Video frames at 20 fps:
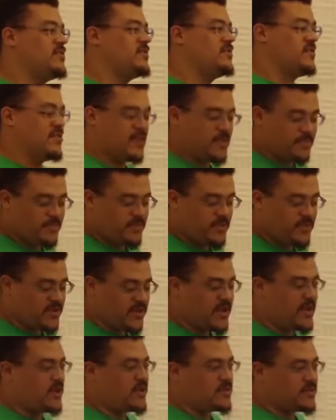You got to pull
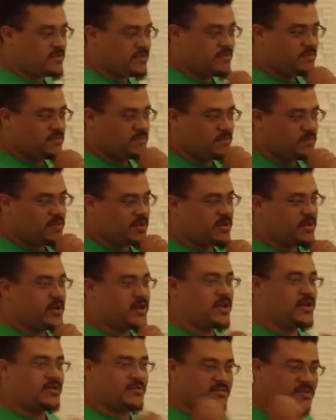it out, blow on
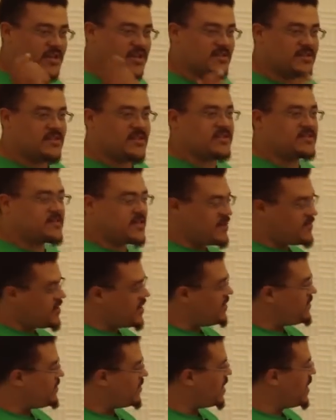it, get the dust out. If you
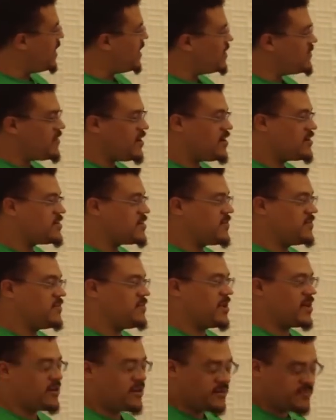have a can of air, it's even
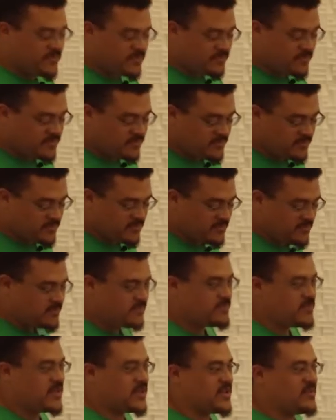better.
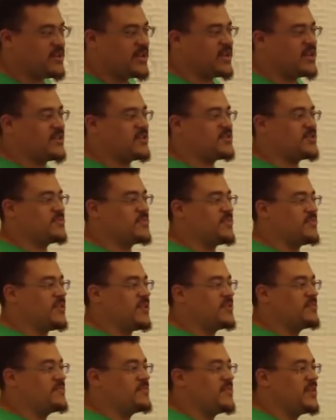Plug it back in, it should be
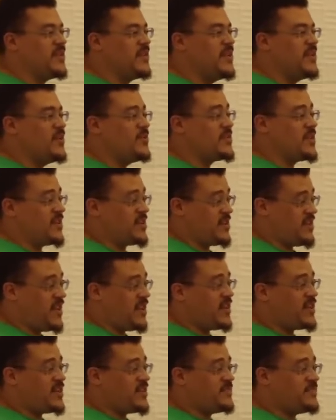fine. With any
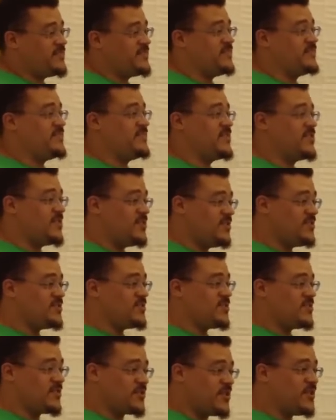luck, the
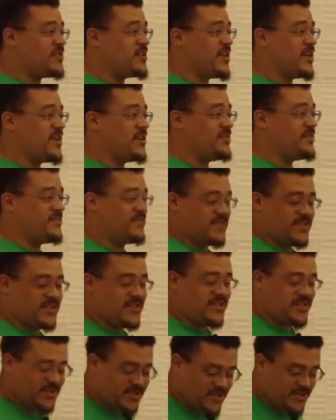user will go there, and
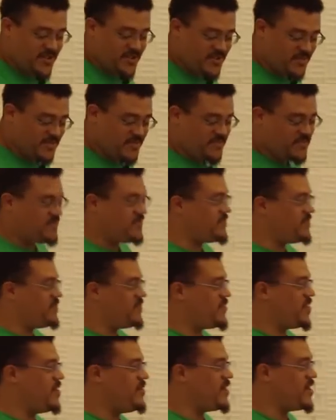they'll go to
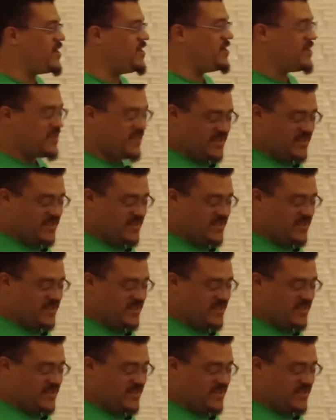blow on it,